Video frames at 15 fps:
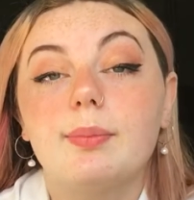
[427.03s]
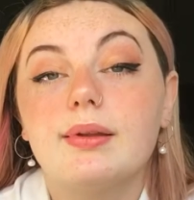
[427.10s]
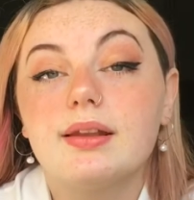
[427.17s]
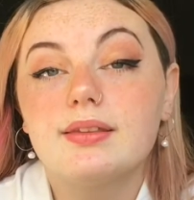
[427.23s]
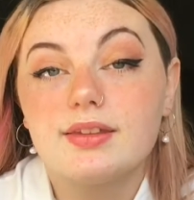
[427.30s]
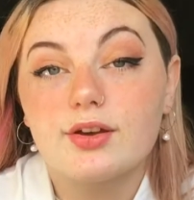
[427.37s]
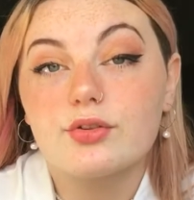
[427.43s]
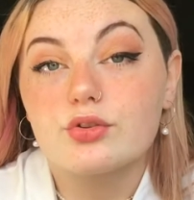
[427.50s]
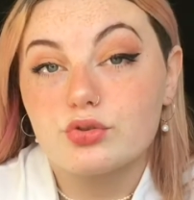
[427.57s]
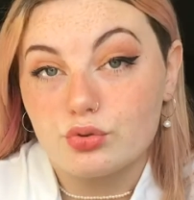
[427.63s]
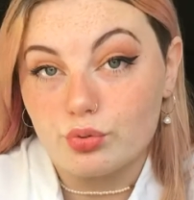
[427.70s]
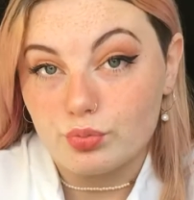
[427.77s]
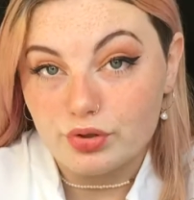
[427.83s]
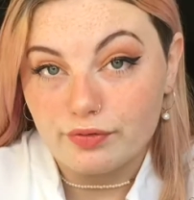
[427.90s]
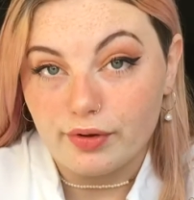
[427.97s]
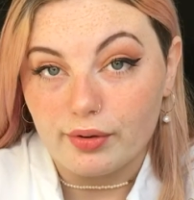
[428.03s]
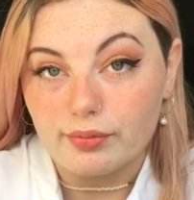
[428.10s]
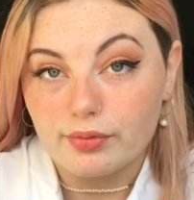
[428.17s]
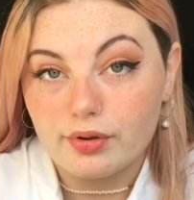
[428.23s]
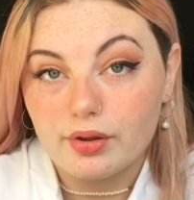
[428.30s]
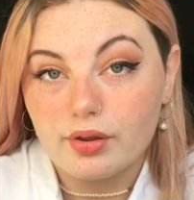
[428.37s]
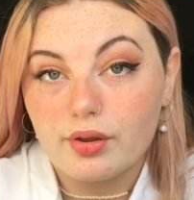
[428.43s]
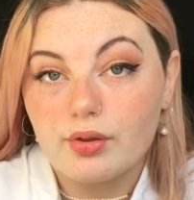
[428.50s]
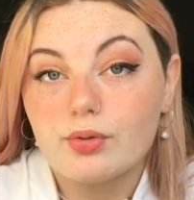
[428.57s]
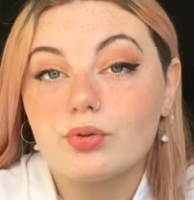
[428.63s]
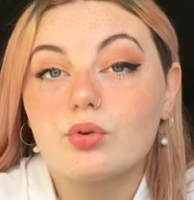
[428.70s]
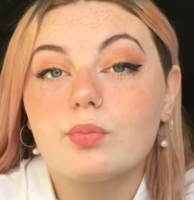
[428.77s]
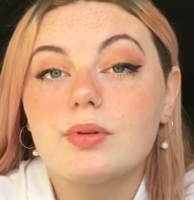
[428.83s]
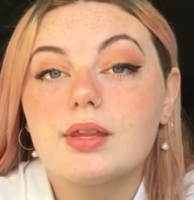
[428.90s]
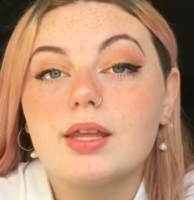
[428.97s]
and until the stone was found,
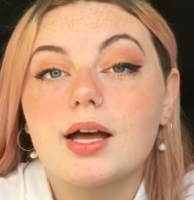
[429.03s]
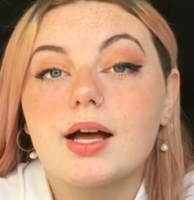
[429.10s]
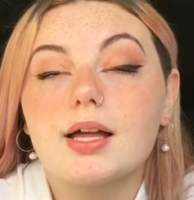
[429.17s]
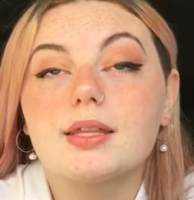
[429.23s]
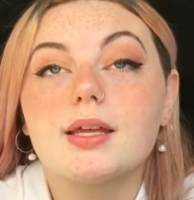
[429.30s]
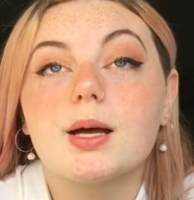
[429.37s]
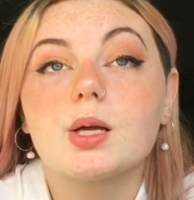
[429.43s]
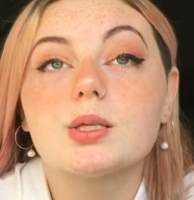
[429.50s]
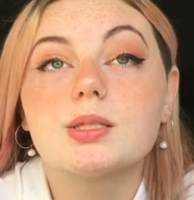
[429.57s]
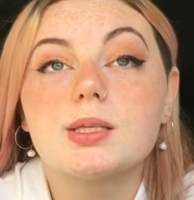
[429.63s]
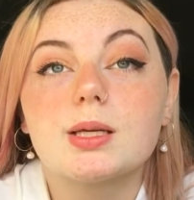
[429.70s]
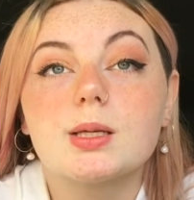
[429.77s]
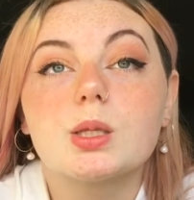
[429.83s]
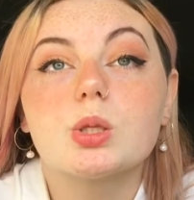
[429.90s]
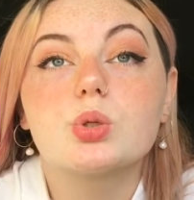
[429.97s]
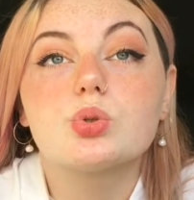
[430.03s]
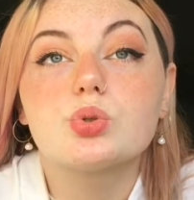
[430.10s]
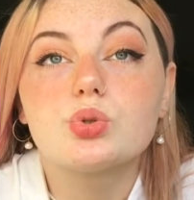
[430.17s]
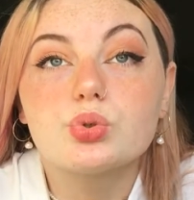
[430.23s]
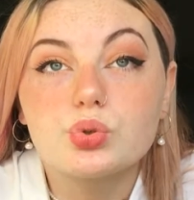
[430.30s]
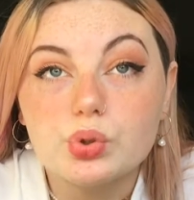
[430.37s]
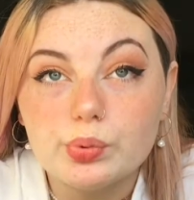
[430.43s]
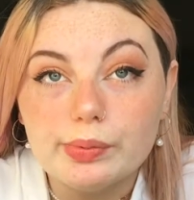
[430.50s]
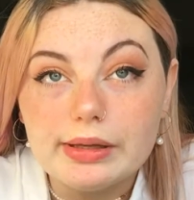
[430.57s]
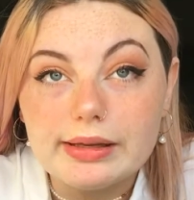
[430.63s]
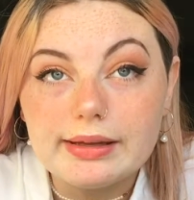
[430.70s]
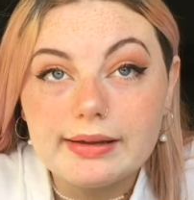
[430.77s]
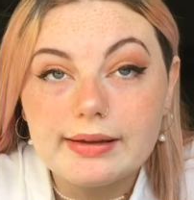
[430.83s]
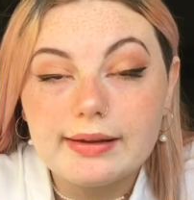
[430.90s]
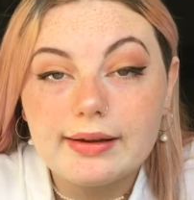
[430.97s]
nobody had a single
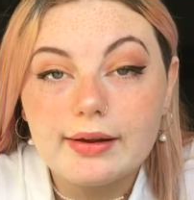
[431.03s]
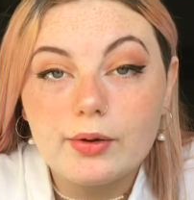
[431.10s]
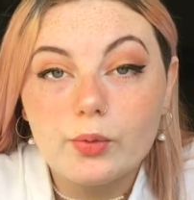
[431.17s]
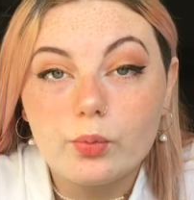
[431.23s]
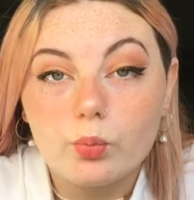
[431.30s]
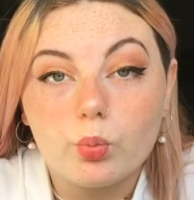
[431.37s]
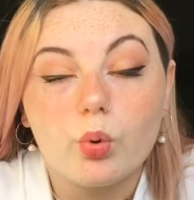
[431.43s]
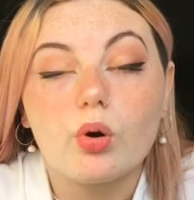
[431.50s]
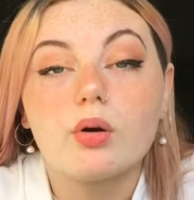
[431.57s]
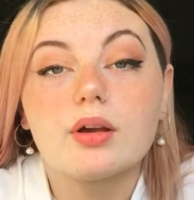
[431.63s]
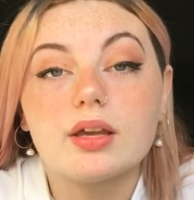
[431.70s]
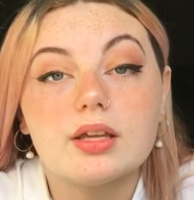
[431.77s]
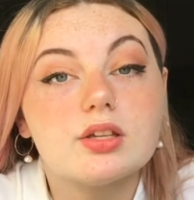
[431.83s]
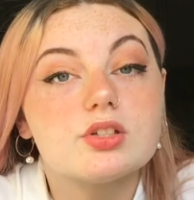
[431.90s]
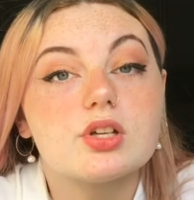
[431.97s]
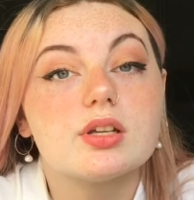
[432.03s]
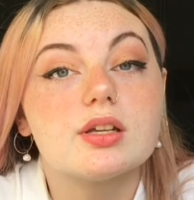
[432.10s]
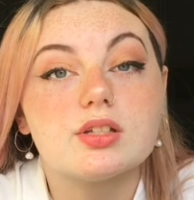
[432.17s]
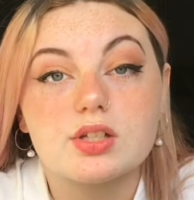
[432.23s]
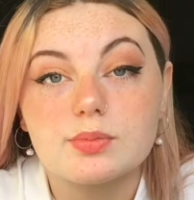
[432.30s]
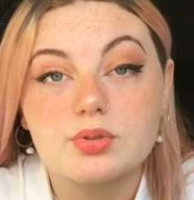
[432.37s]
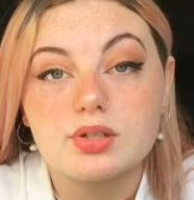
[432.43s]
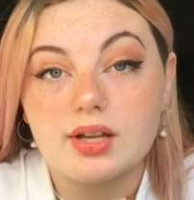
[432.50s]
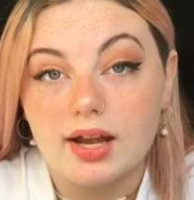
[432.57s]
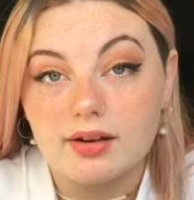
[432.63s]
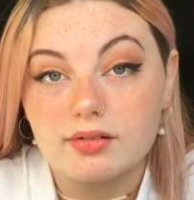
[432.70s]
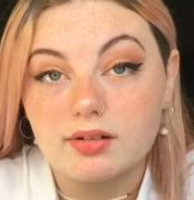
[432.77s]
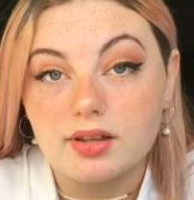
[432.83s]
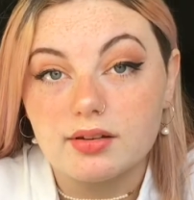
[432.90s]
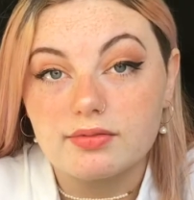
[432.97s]
Scooby what ancient Egyptian
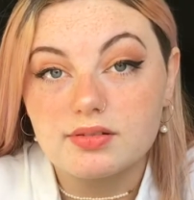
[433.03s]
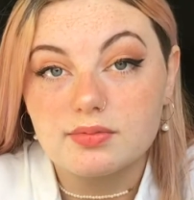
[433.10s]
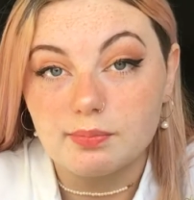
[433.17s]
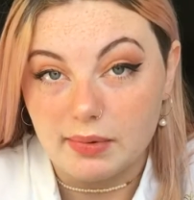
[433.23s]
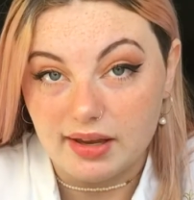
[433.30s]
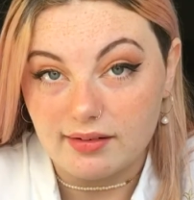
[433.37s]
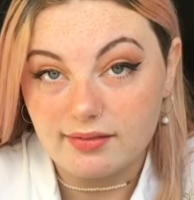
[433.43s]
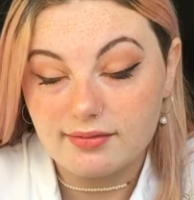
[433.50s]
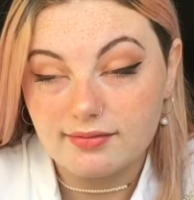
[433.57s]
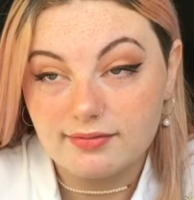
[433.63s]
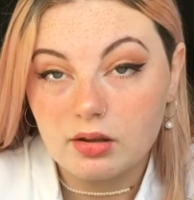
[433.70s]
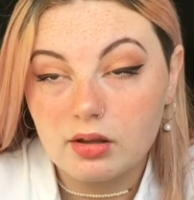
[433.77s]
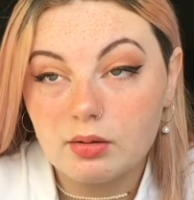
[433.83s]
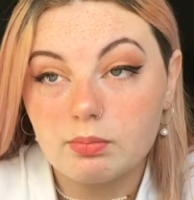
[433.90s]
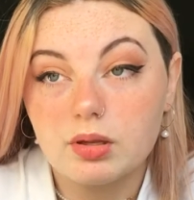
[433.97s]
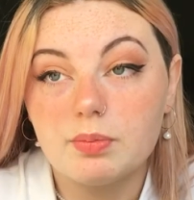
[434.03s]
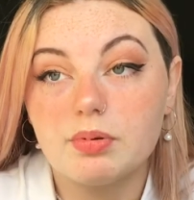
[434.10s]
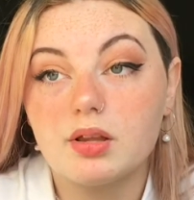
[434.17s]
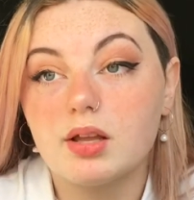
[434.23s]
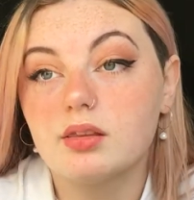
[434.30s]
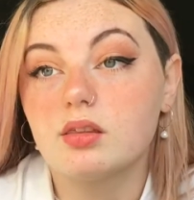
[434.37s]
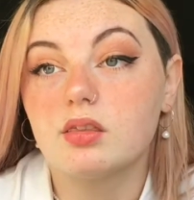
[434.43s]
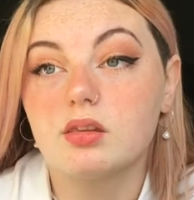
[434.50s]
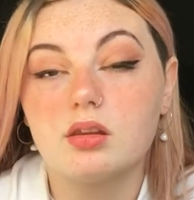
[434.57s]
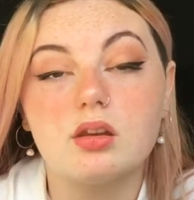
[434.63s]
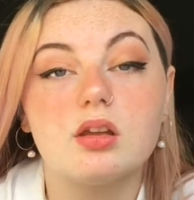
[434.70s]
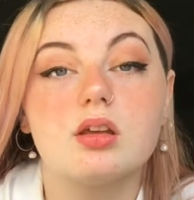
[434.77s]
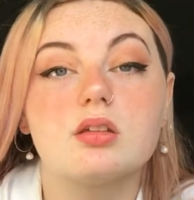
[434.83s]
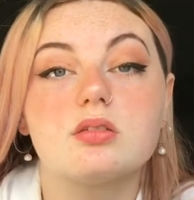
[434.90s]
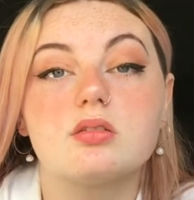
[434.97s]
hieroglyphs meant. People had
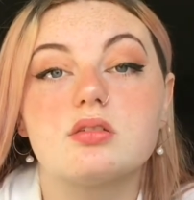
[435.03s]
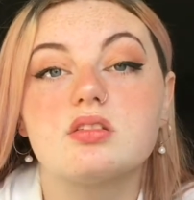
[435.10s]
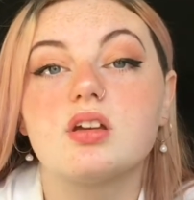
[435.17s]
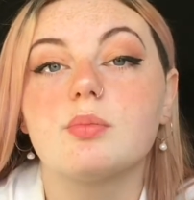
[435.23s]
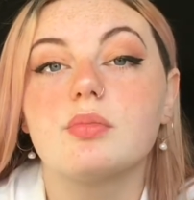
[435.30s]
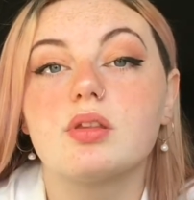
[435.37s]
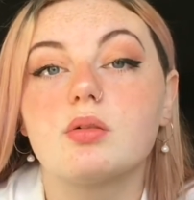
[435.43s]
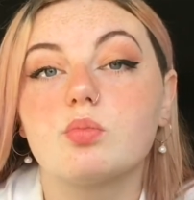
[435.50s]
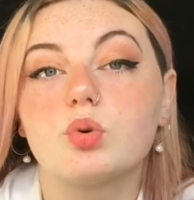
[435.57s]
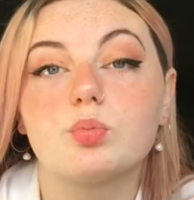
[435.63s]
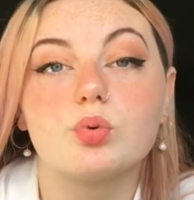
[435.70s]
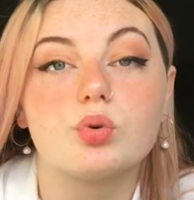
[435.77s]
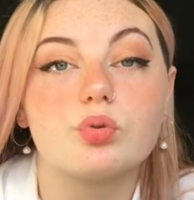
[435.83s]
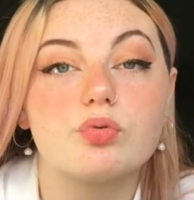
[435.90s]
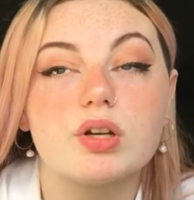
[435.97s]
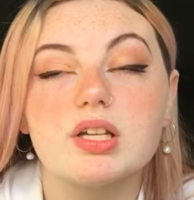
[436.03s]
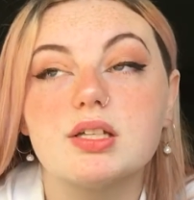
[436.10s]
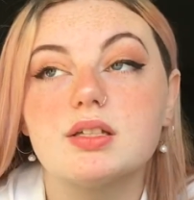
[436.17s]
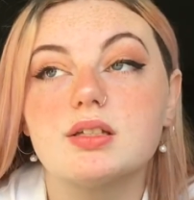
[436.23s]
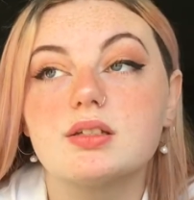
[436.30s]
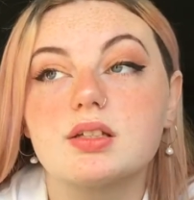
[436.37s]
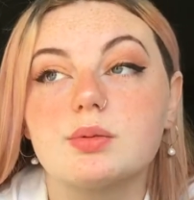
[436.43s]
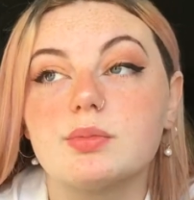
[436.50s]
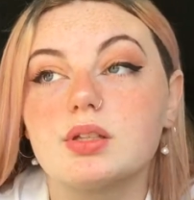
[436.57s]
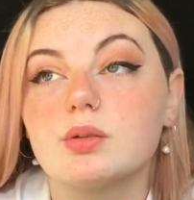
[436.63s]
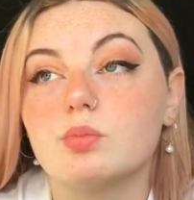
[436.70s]
theories, some of them were more right, some of them